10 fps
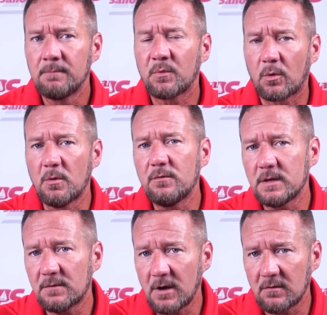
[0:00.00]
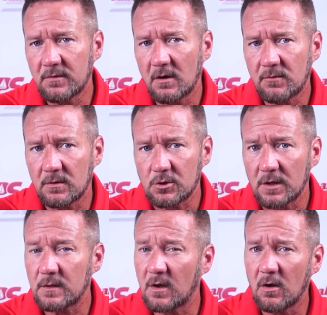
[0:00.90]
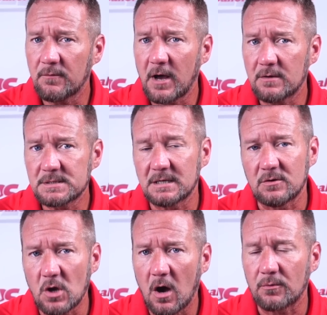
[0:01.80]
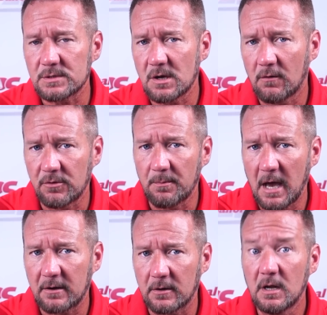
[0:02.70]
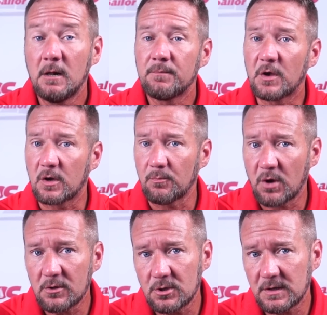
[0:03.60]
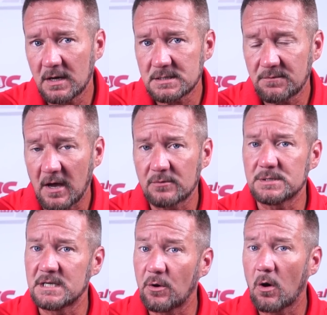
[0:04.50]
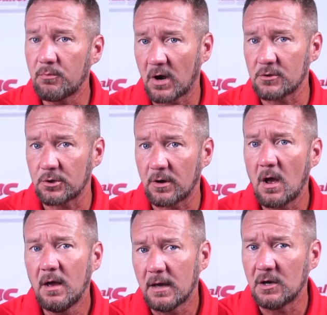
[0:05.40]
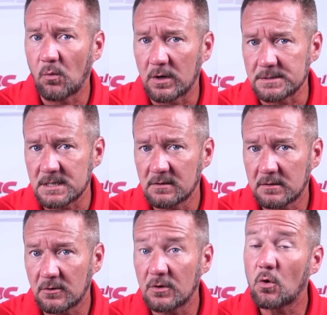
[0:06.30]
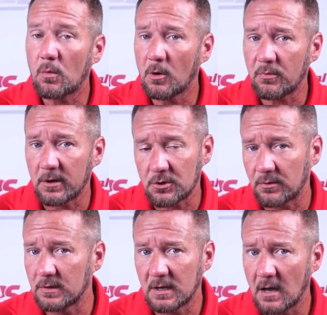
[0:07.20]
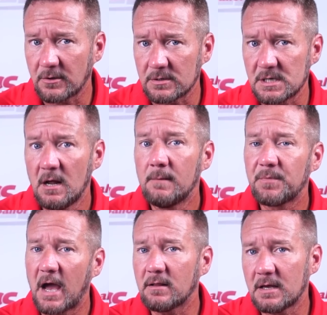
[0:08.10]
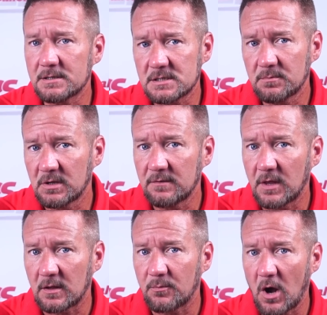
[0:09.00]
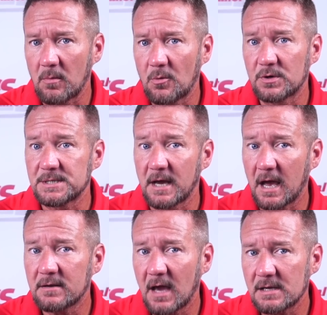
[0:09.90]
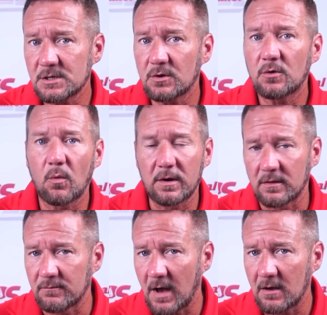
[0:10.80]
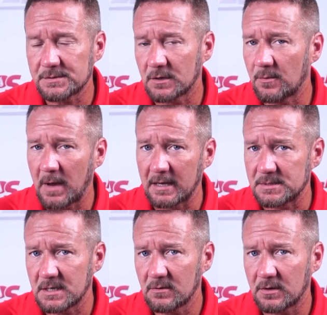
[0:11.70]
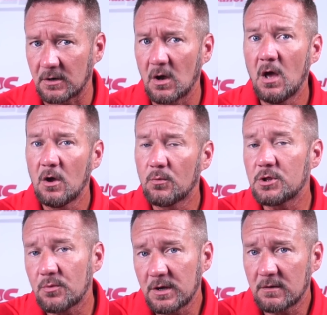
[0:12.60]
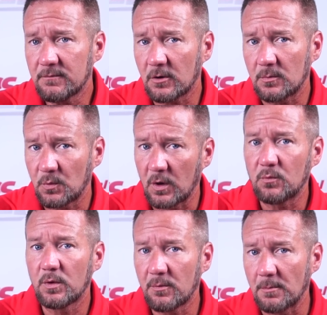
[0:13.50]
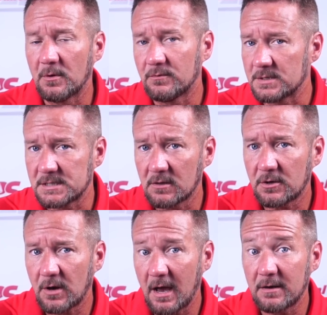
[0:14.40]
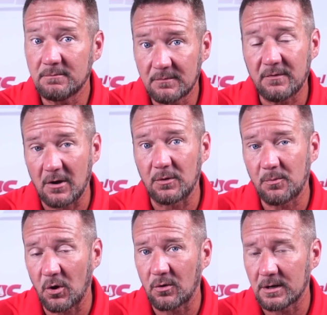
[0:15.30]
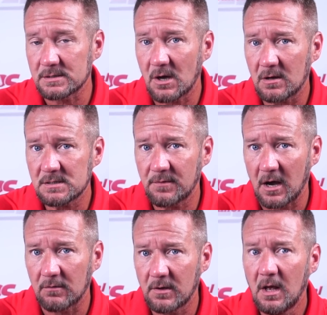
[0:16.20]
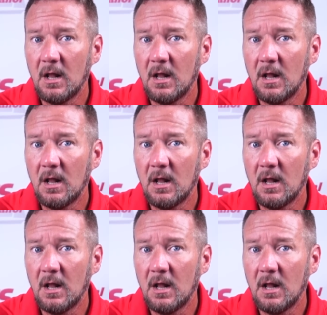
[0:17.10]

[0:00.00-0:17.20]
Removing the valve cover and adjusting all the valves did not resolve the matter. The compression test found zero pressure in one cylinder and normal pressure in the others. That led us to believe that the problem was the head gasket or one of the valves on the bad cylinder, which we confirmed when we removed the cylinder head and found a broken exhaust valve.